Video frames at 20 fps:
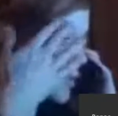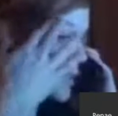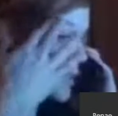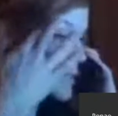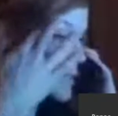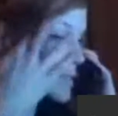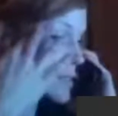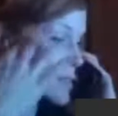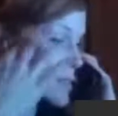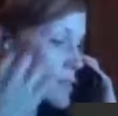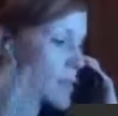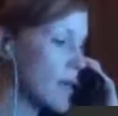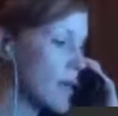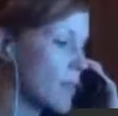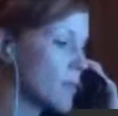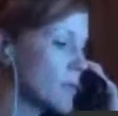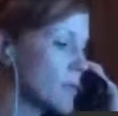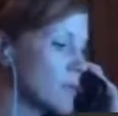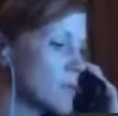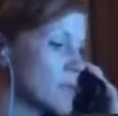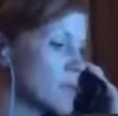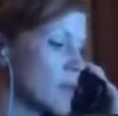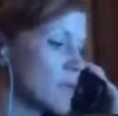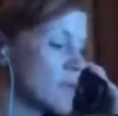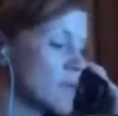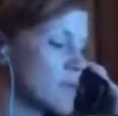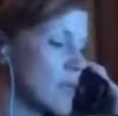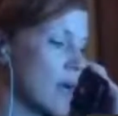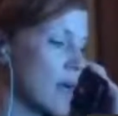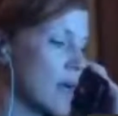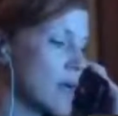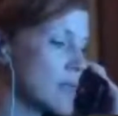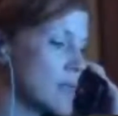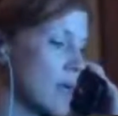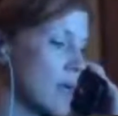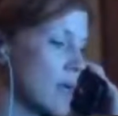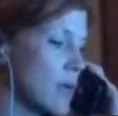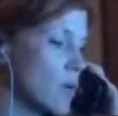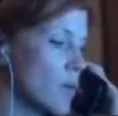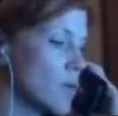Let's see, samples of size
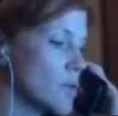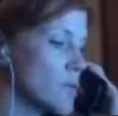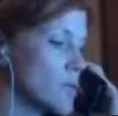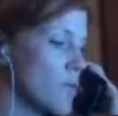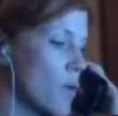n equals